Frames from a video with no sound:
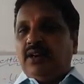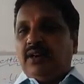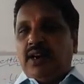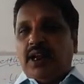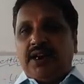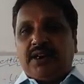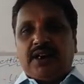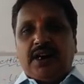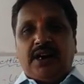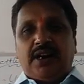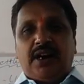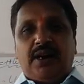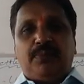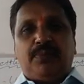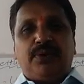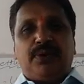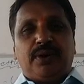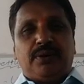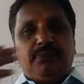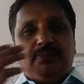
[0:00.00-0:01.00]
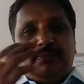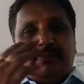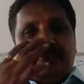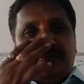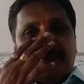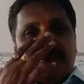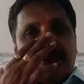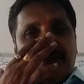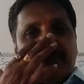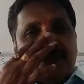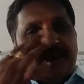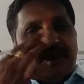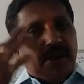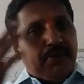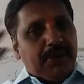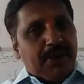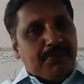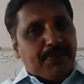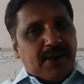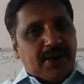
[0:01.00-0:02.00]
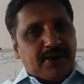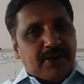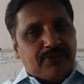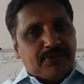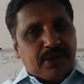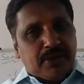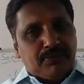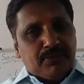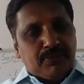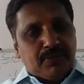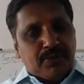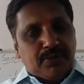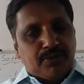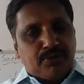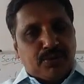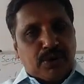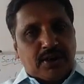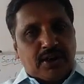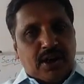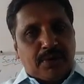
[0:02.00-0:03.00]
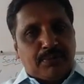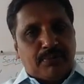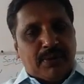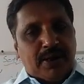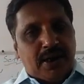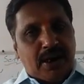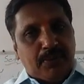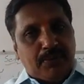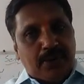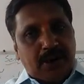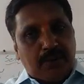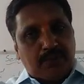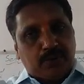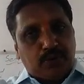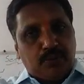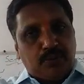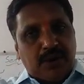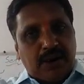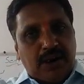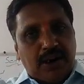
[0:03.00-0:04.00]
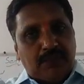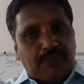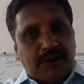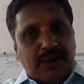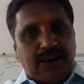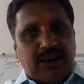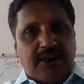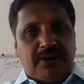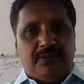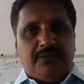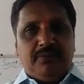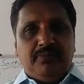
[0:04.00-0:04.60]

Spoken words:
Like Kanapuram became a part of Khammam municipal government, Ballepalli up to Ballepalli.